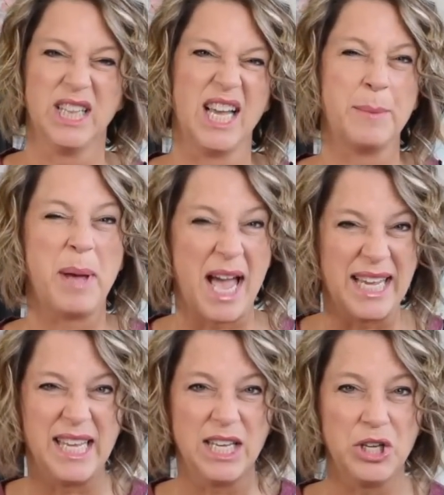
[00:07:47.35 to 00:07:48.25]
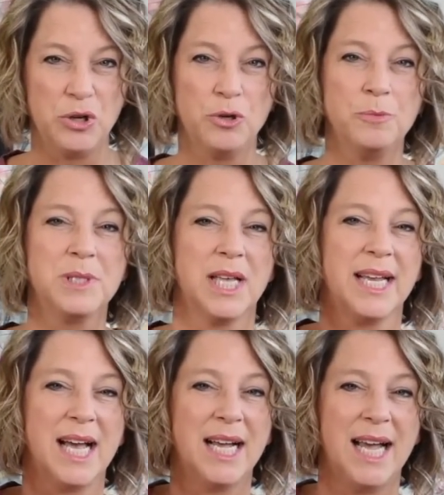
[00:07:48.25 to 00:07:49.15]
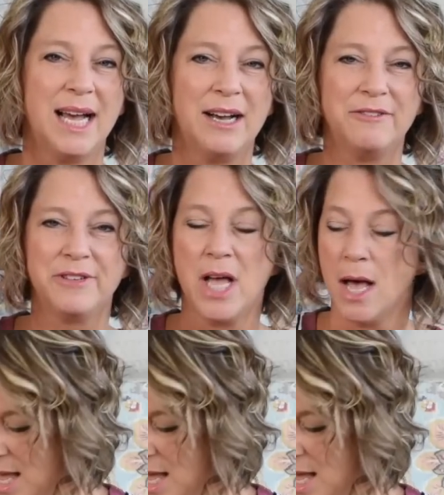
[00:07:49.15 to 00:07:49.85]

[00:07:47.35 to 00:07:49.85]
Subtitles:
like packing cubes like I have.